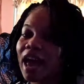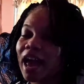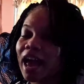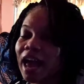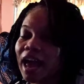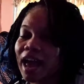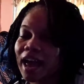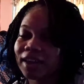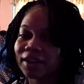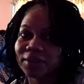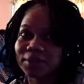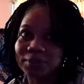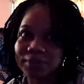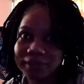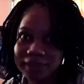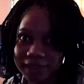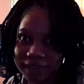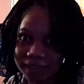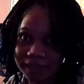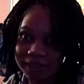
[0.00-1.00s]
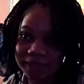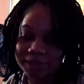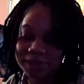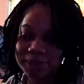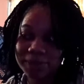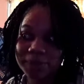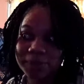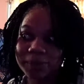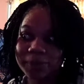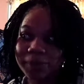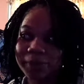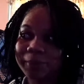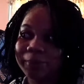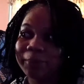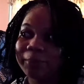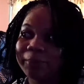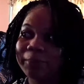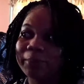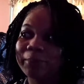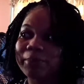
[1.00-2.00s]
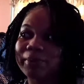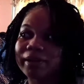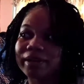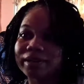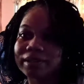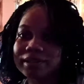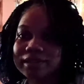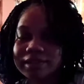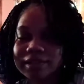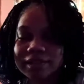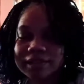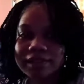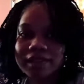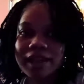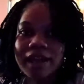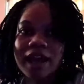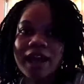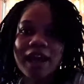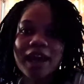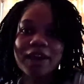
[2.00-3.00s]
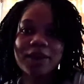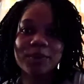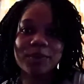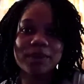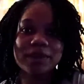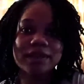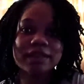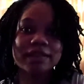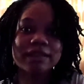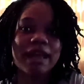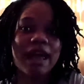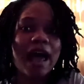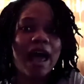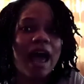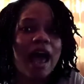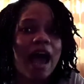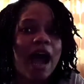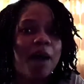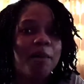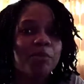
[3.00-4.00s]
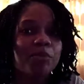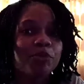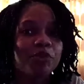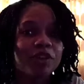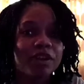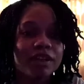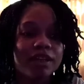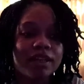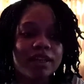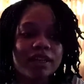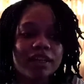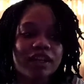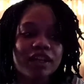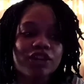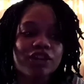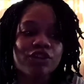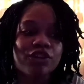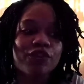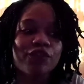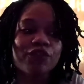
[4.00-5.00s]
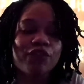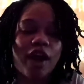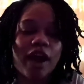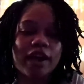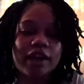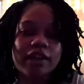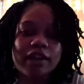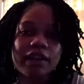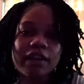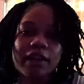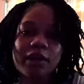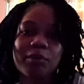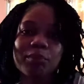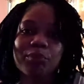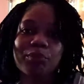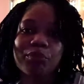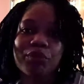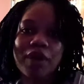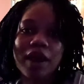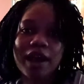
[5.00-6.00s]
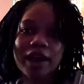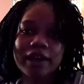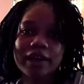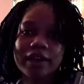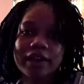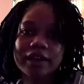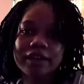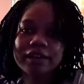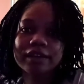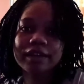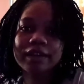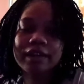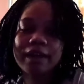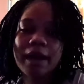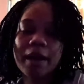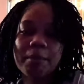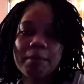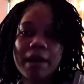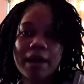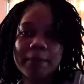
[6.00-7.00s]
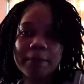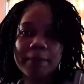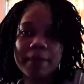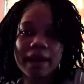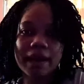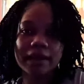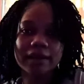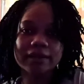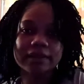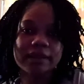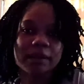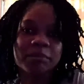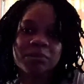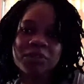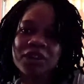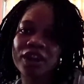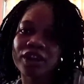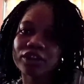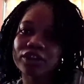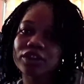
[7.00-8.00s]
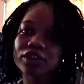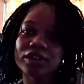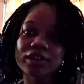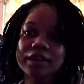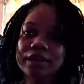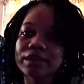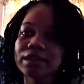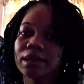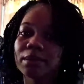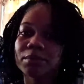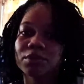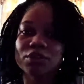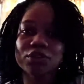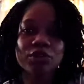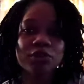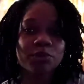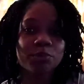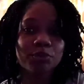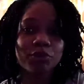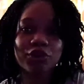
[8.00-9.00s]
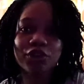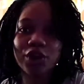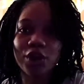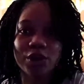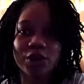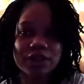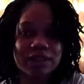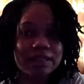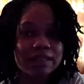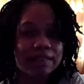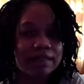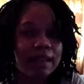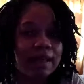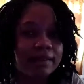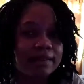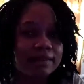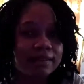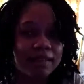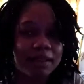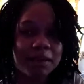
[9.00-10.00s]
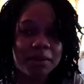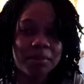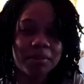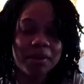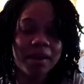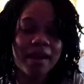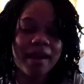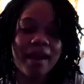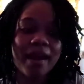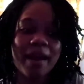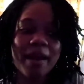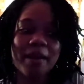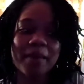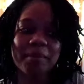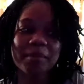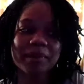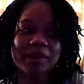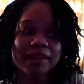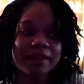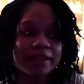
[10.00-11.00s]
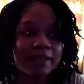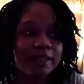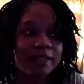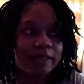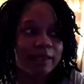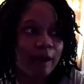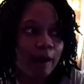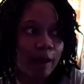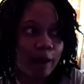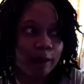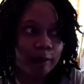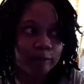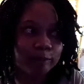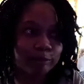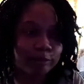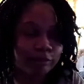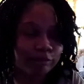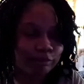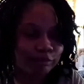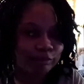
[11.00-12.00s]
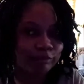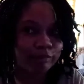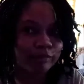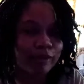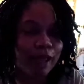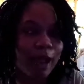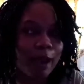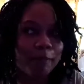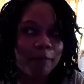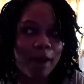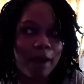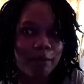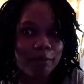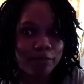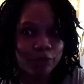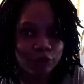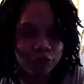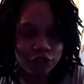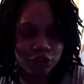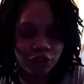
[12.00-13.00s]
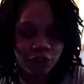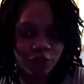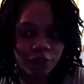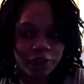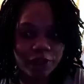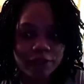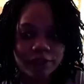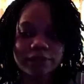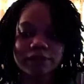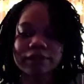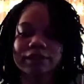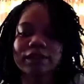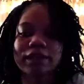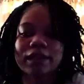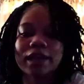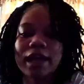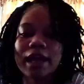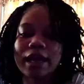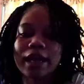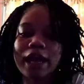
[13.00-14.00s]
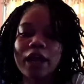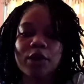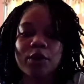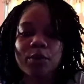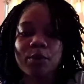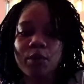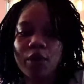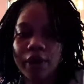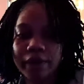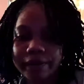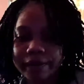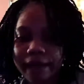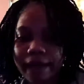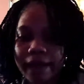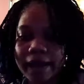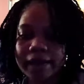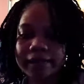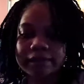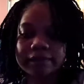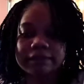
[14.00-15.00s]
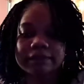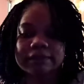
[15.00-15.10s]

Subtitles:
I don't think so. But anyways, I'm reading Finding Bryan by Matt. I'm not gonna attempt to pronounce his last name because I might butcher it and I don't want that.